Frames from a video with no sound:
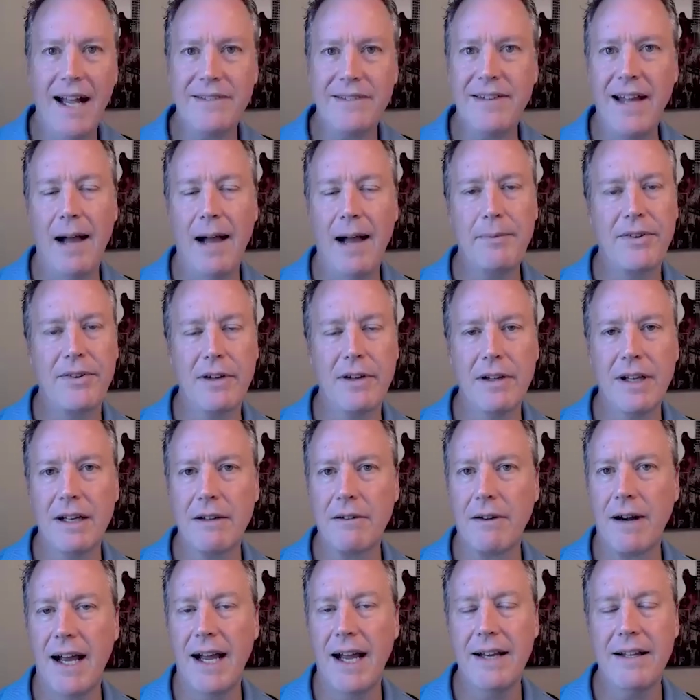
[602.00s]
absolutely
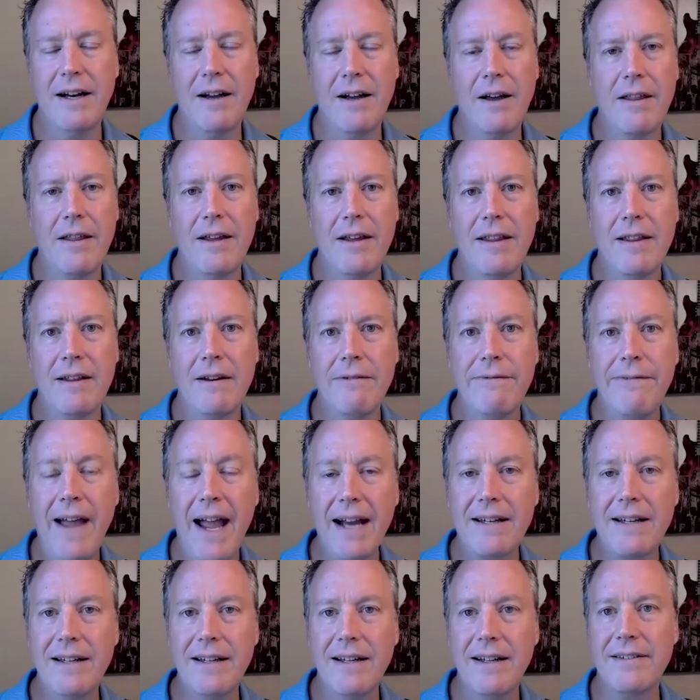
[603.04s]
right. You know, the, the
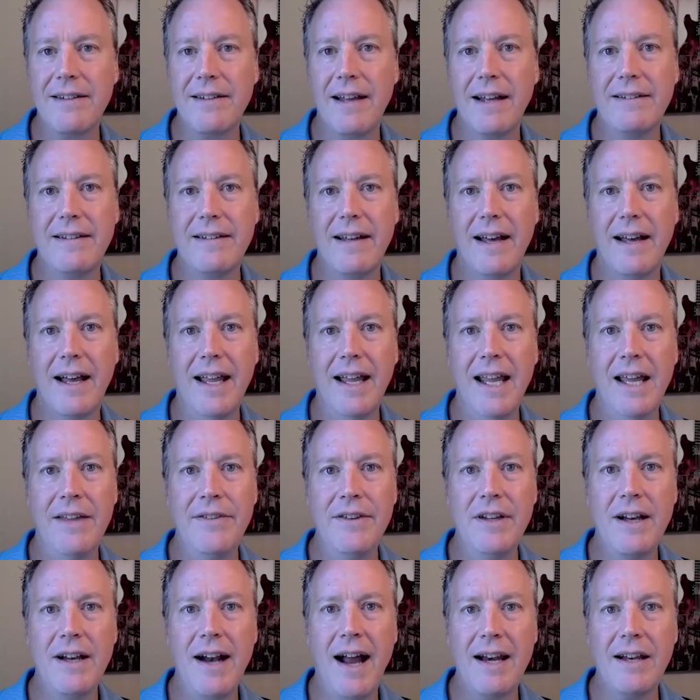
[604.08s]
fact is that uh, in
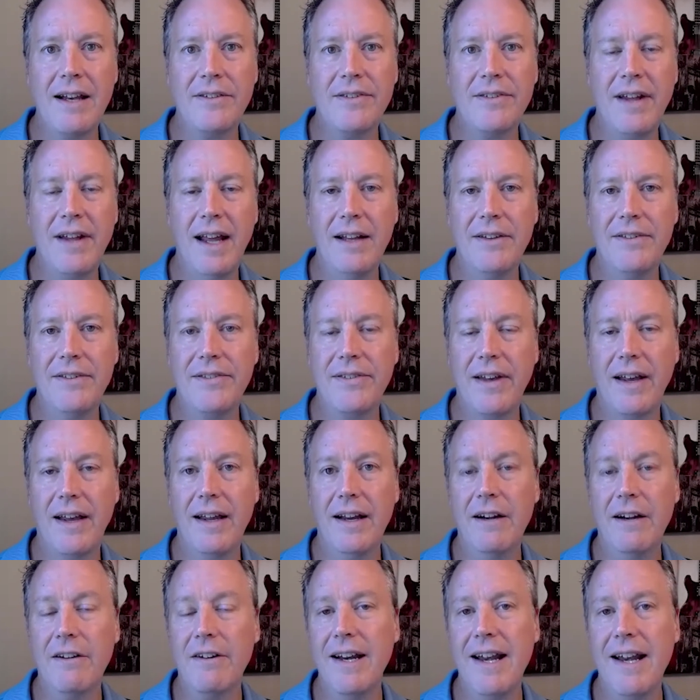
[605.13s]
the United States, uh,
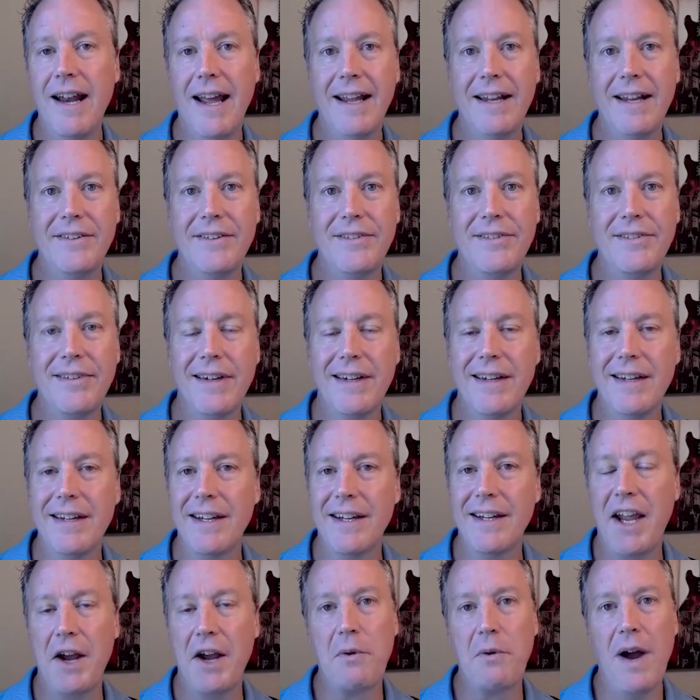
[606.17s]
hearing aids
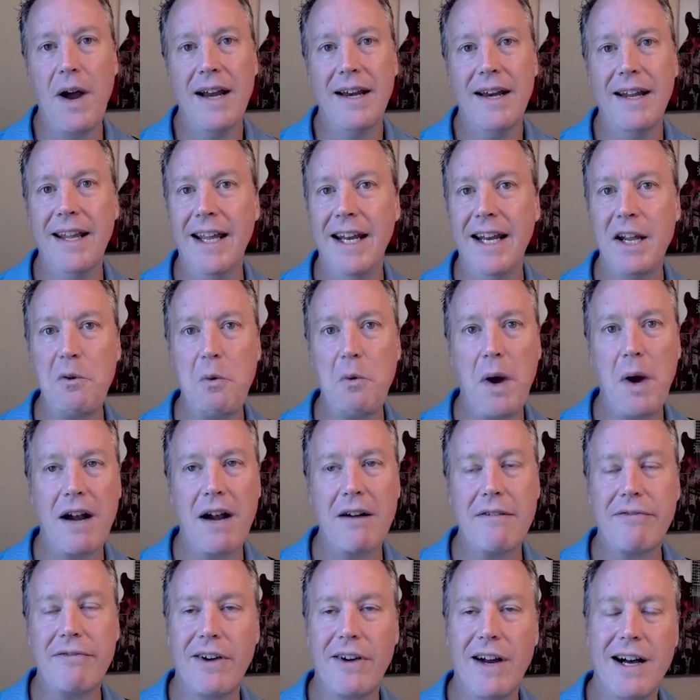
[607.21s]
can run
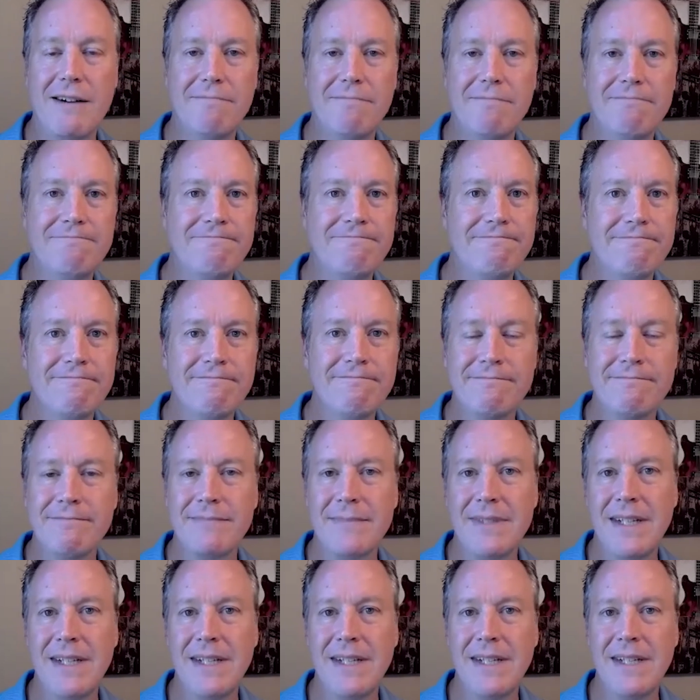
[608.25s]
anywhere from
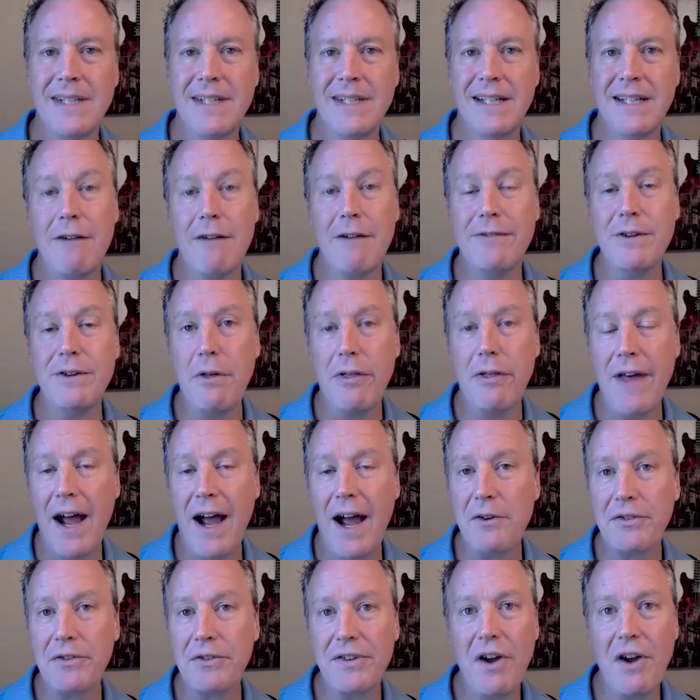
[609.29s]
uh, a few
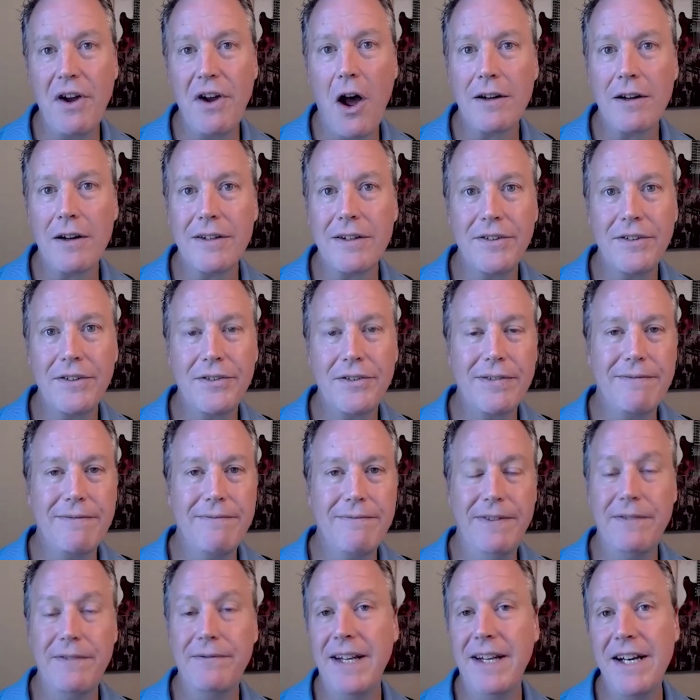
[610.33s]
thousand dollars,
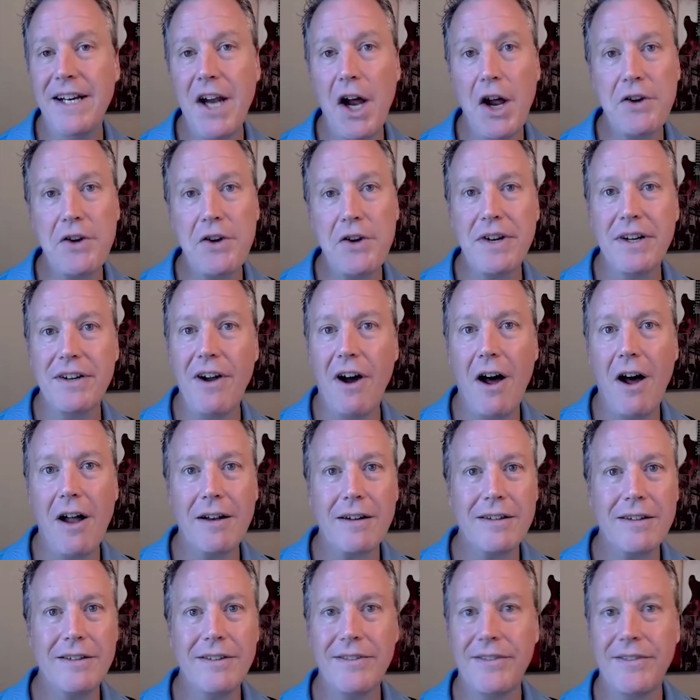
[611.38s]
fifteen hundred
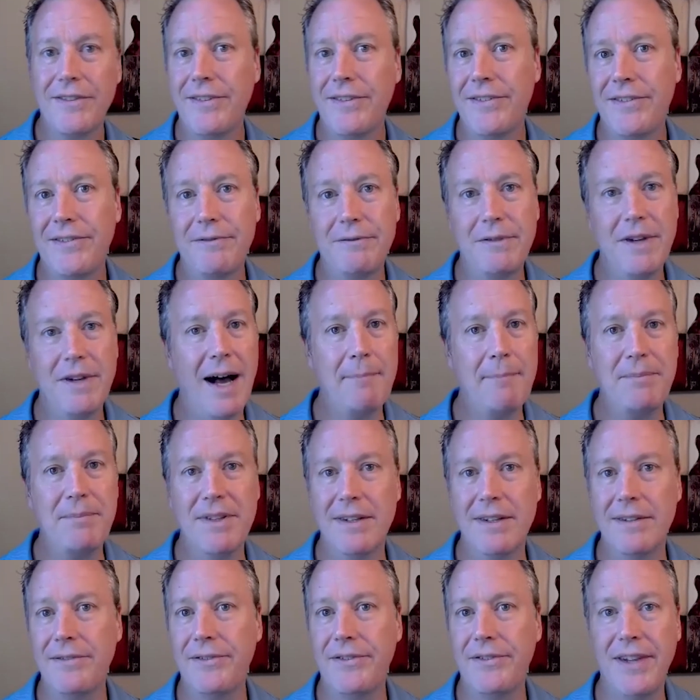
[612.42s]
dollars, up
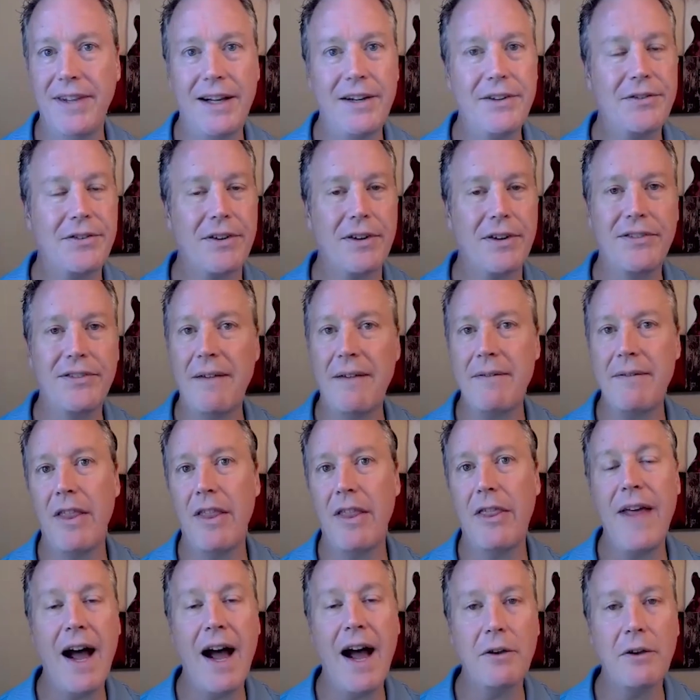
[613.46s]
to six or seven
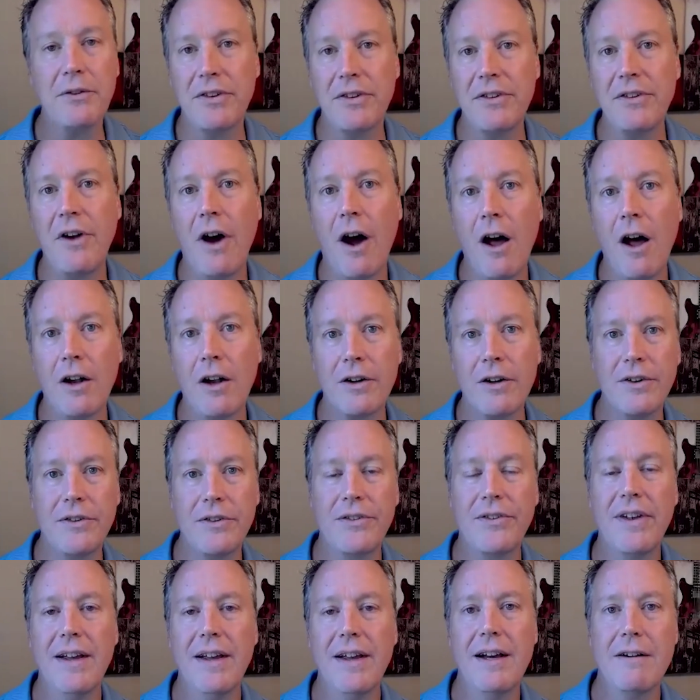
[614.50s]
thousand
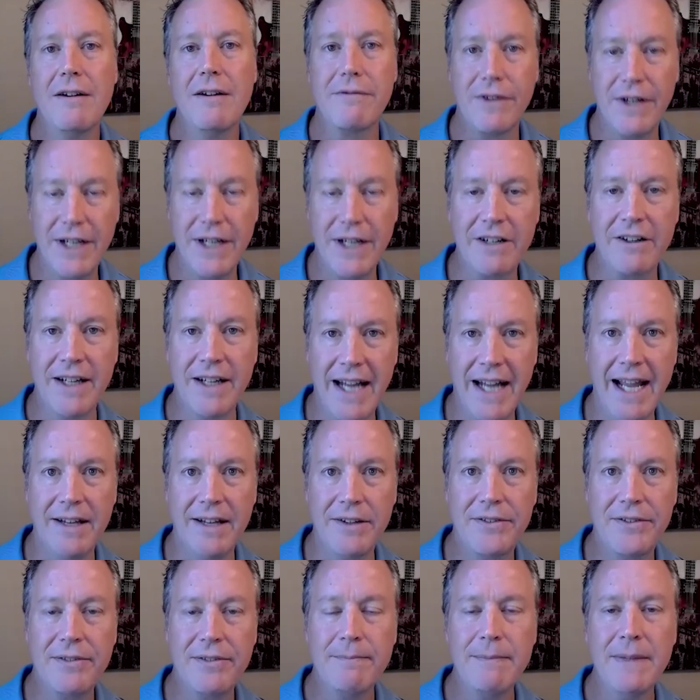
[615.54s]
dollars for hearing
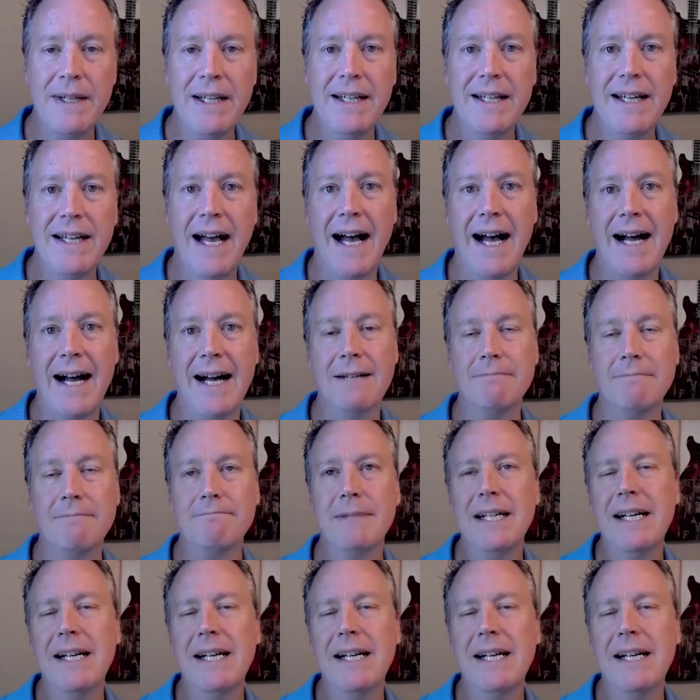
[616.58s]
aids. Um,